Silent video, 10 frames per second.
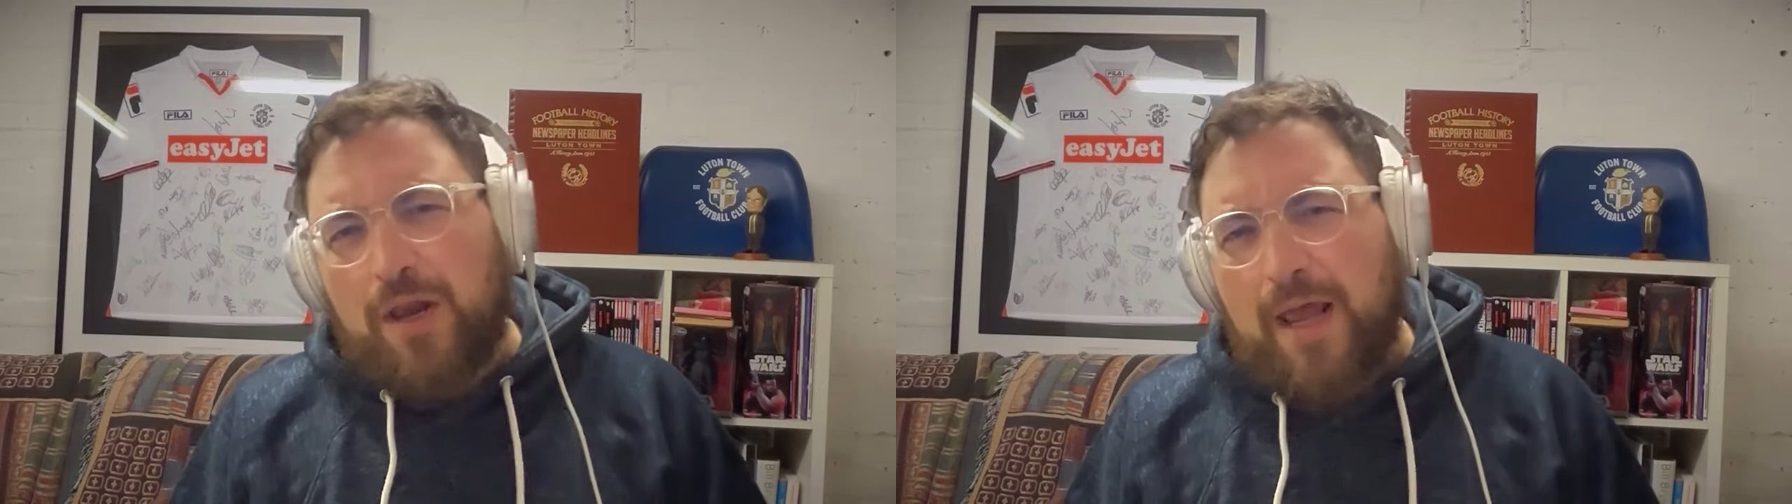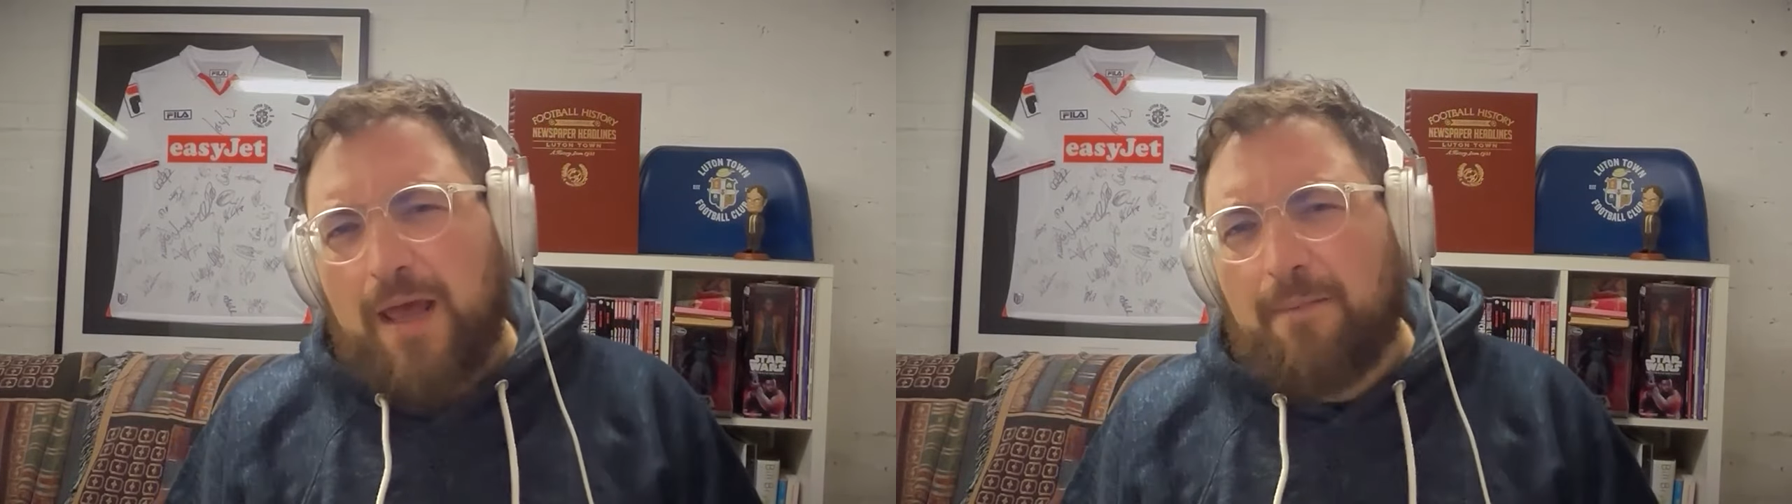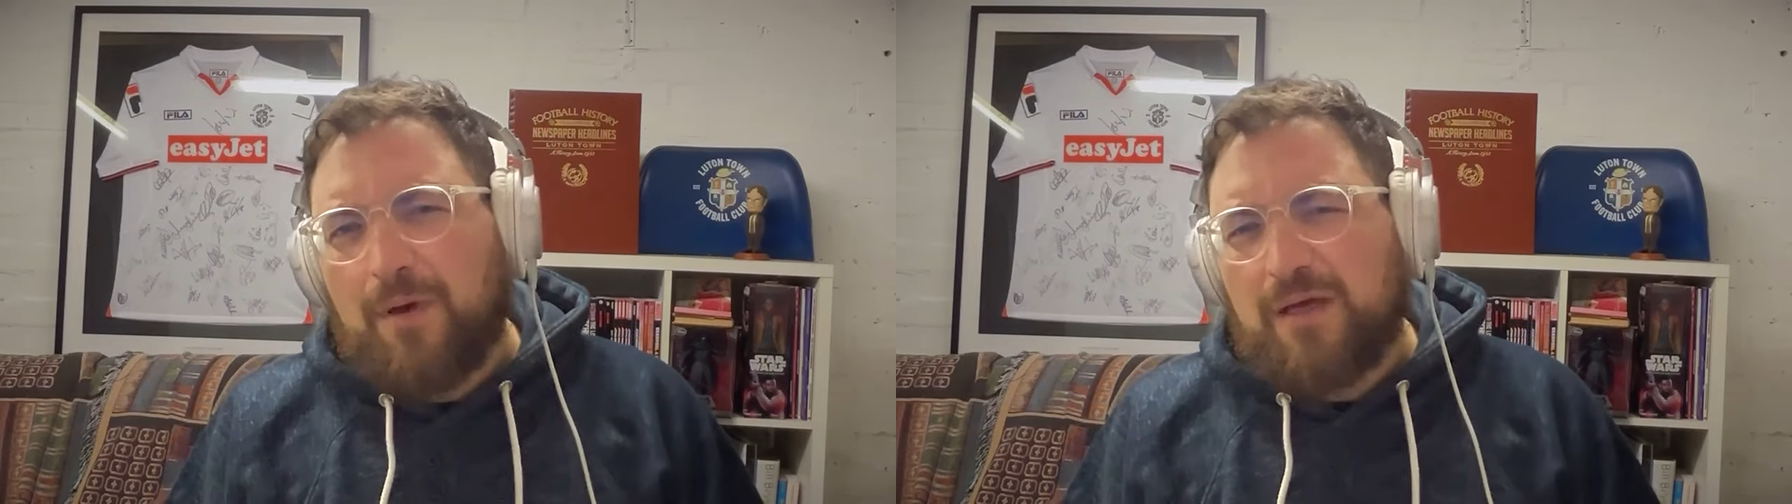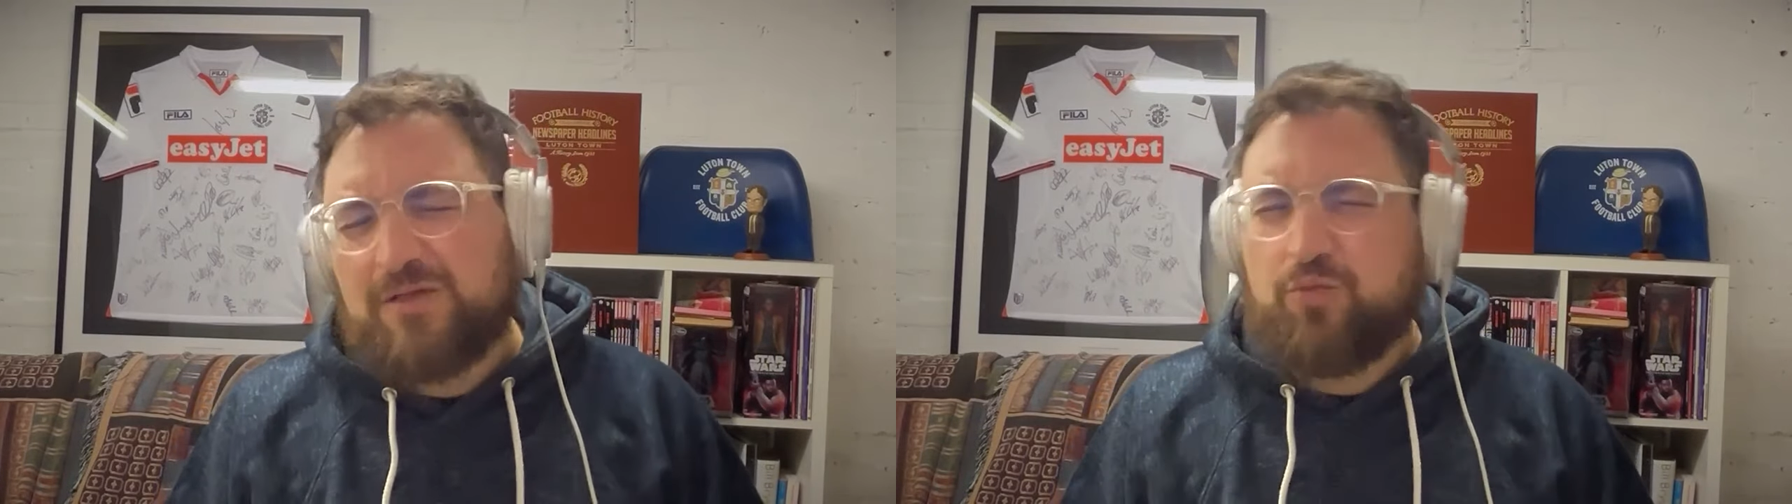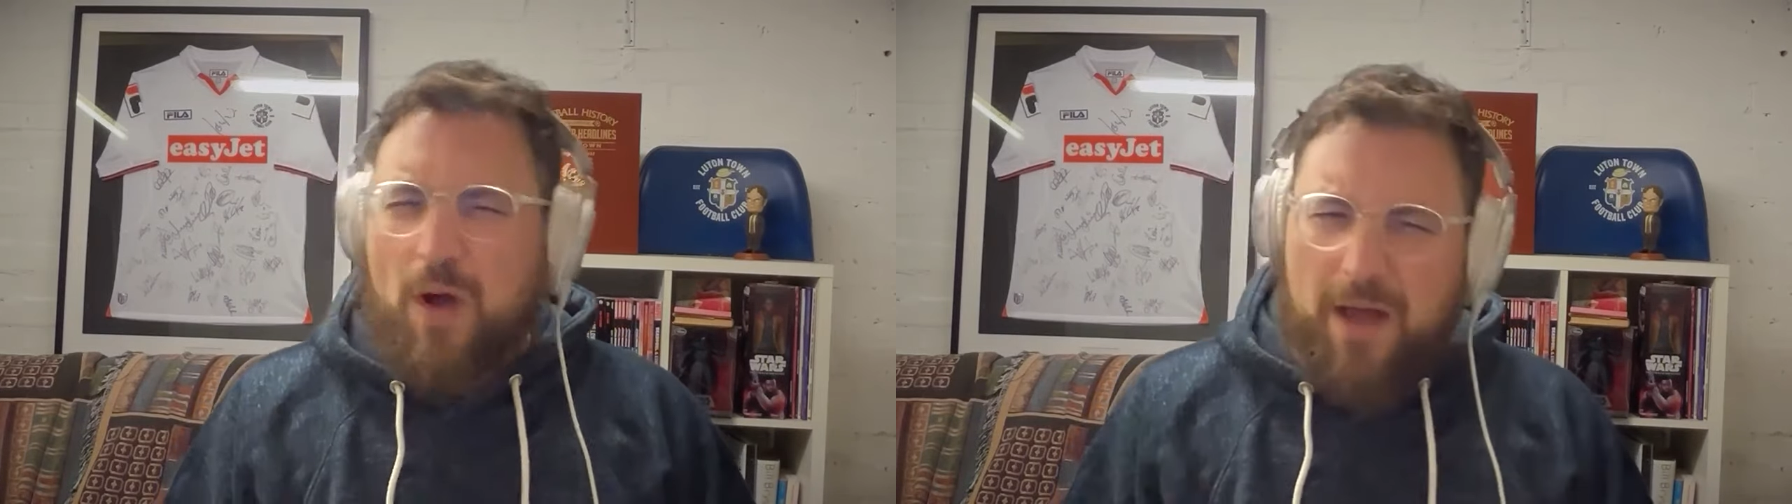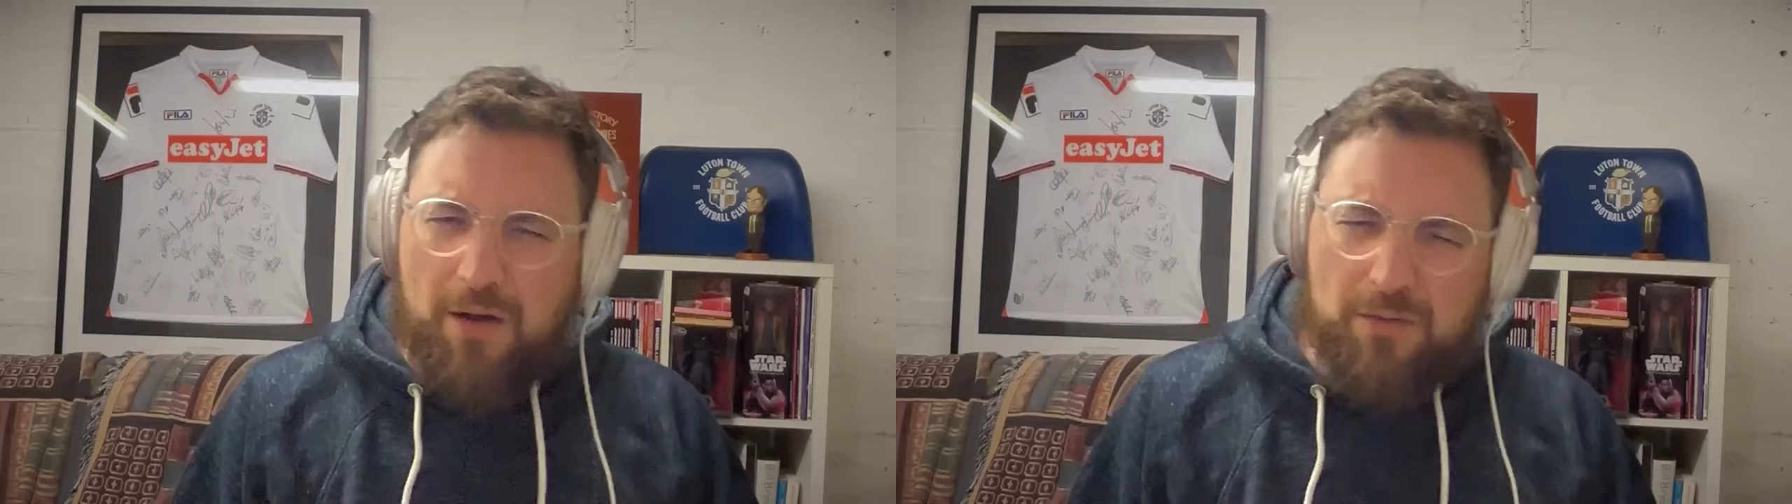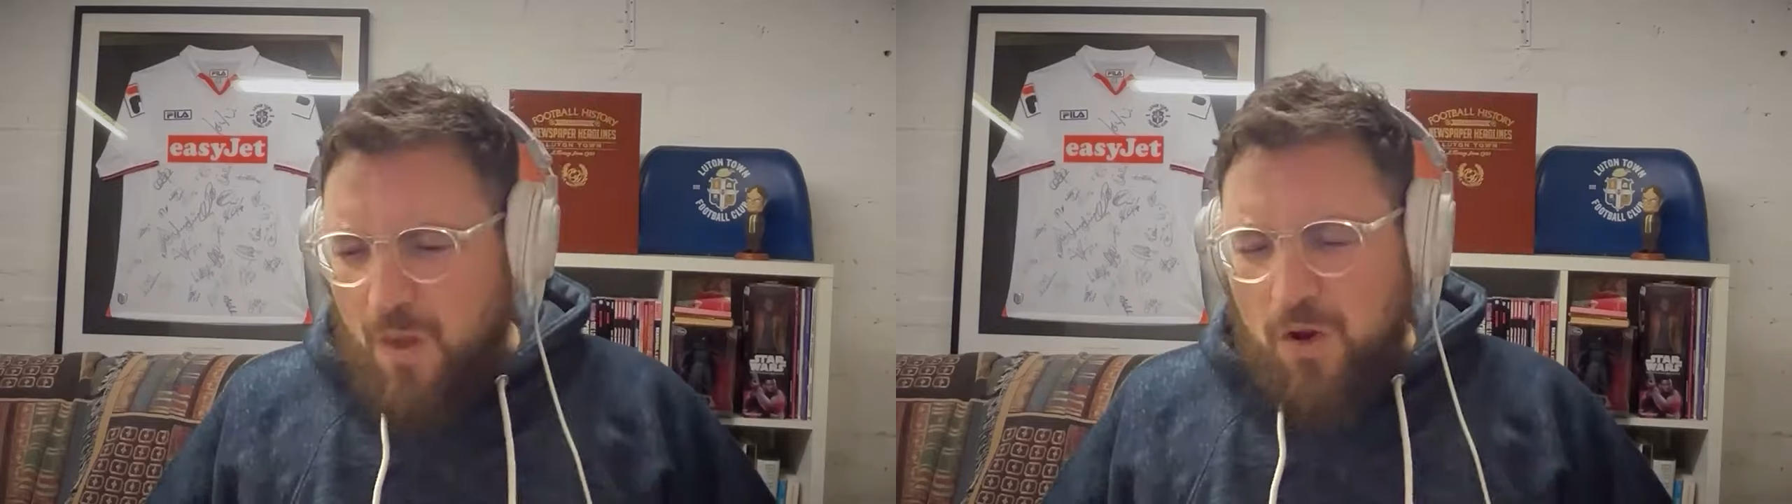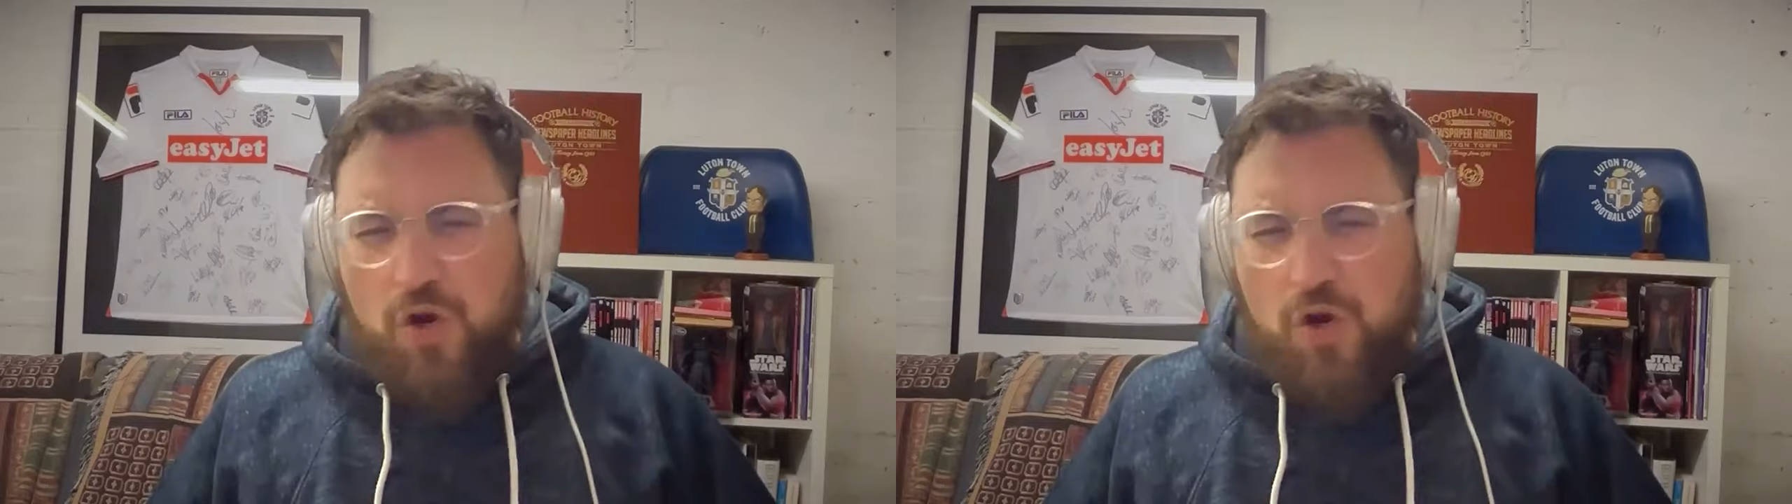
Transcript: him as well.